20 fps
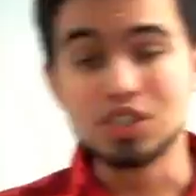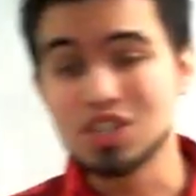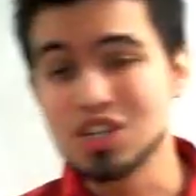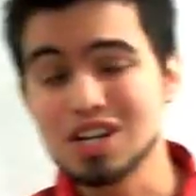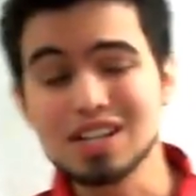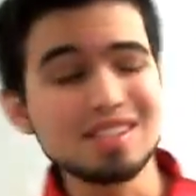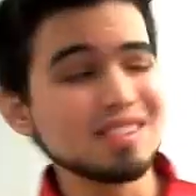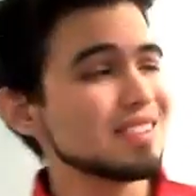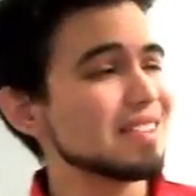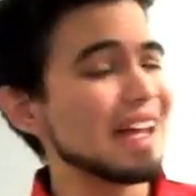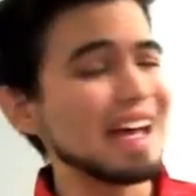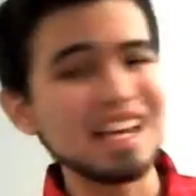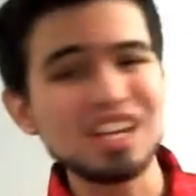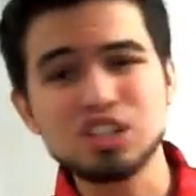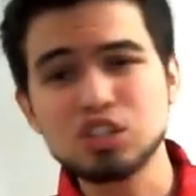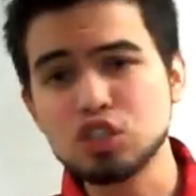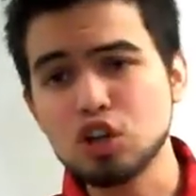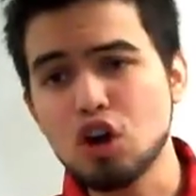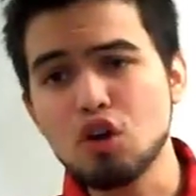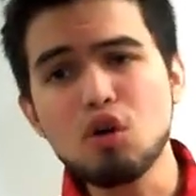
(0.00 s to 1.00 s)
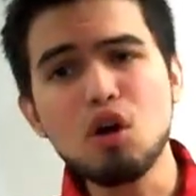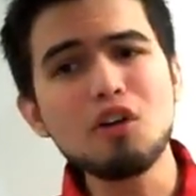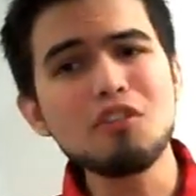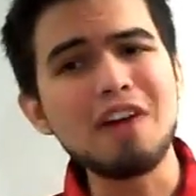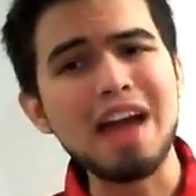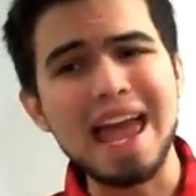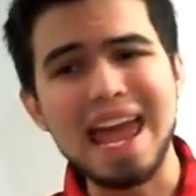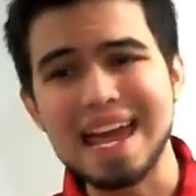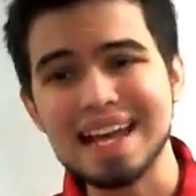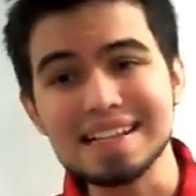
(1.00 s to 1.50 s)
Just a show
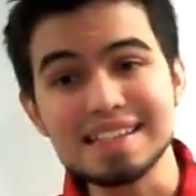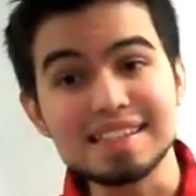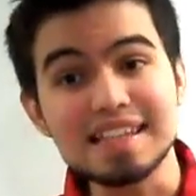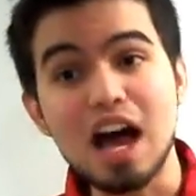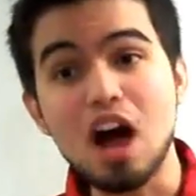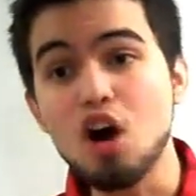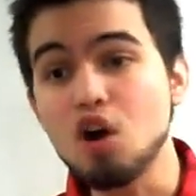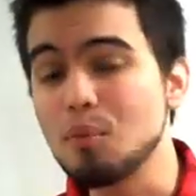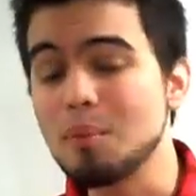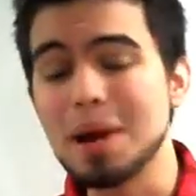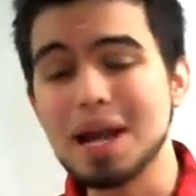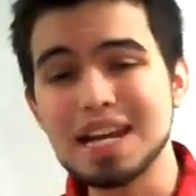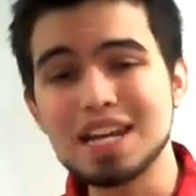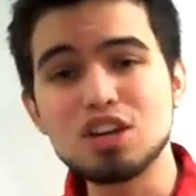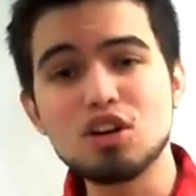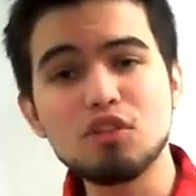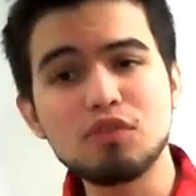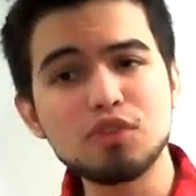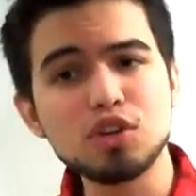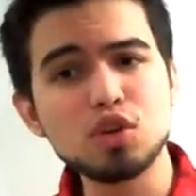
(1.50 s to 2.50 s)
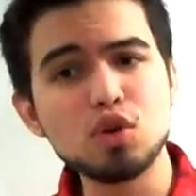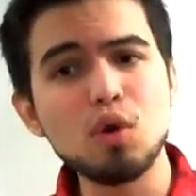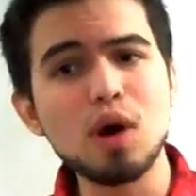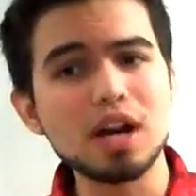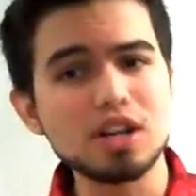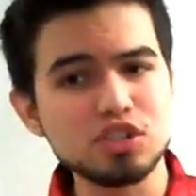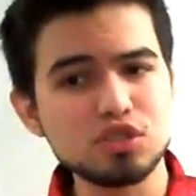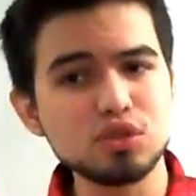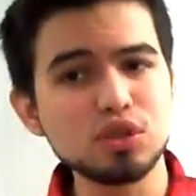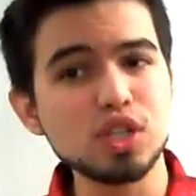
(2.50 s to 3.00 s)
of hands, how many of you
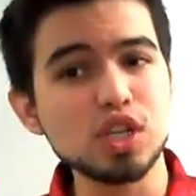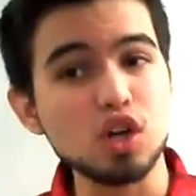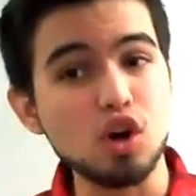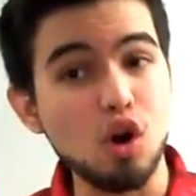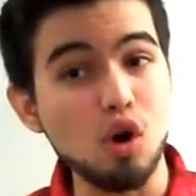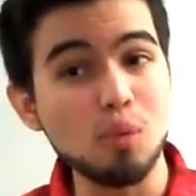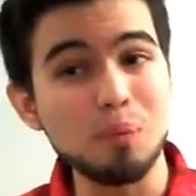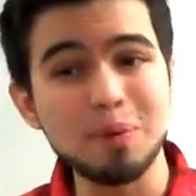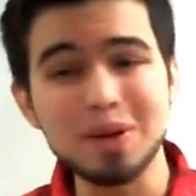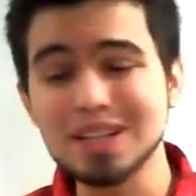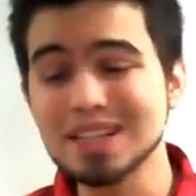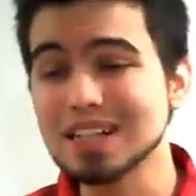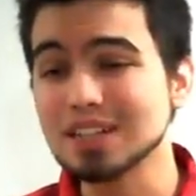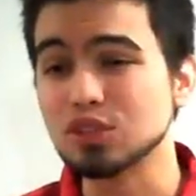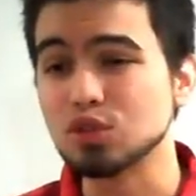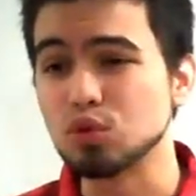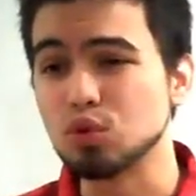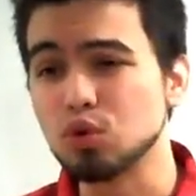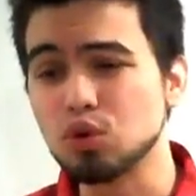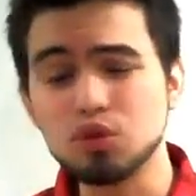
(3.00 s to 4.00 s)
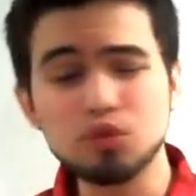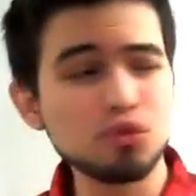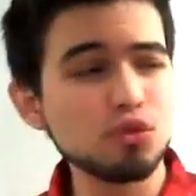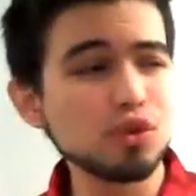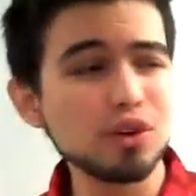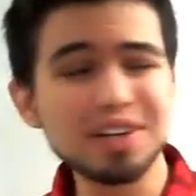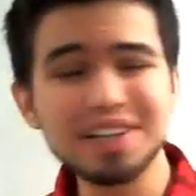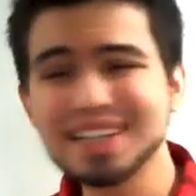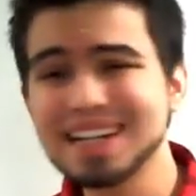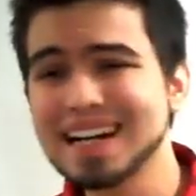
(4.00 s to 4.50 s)
actually opened a door
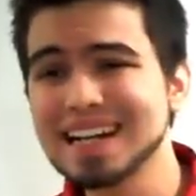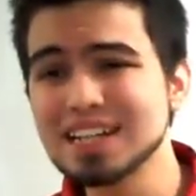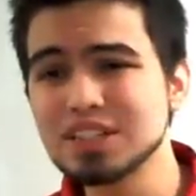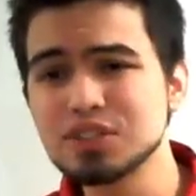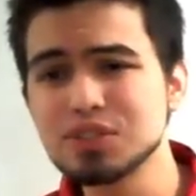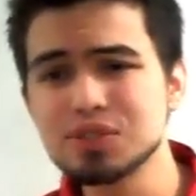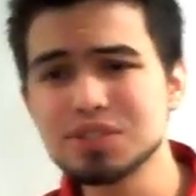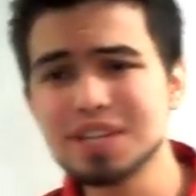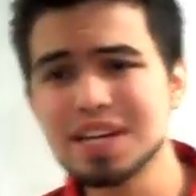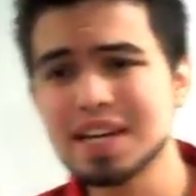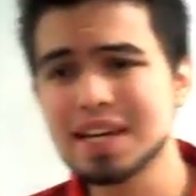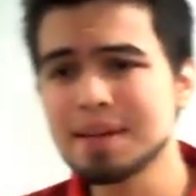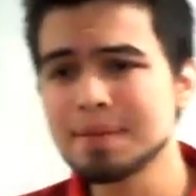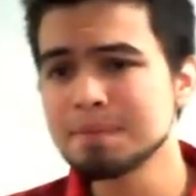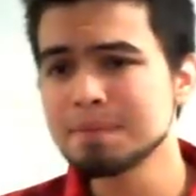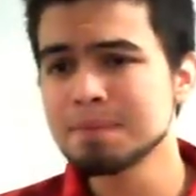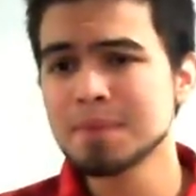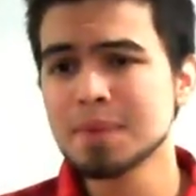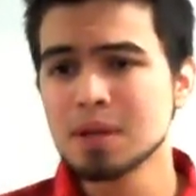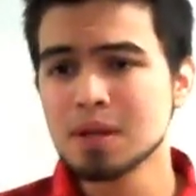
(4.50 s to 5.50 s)
for a guy today?